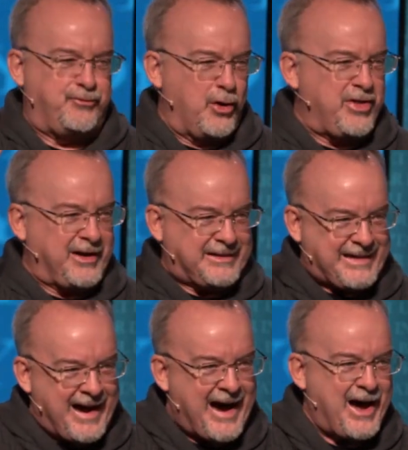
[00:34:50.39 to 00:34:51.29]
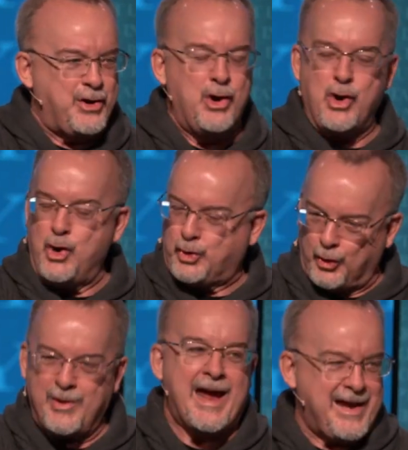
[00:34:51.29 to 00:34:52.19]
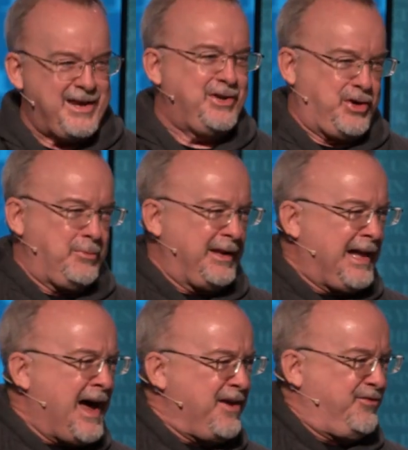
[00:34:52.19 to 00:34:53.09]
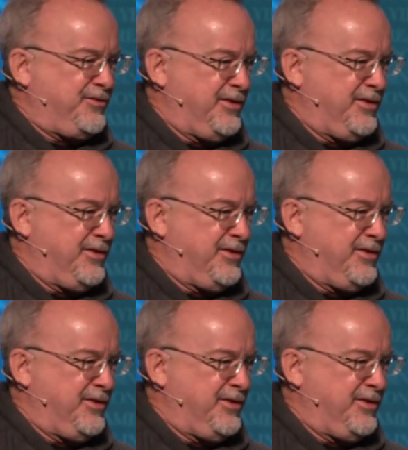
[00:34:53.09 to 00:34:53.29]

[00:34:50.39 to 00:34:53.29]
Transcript: for the God who created human life.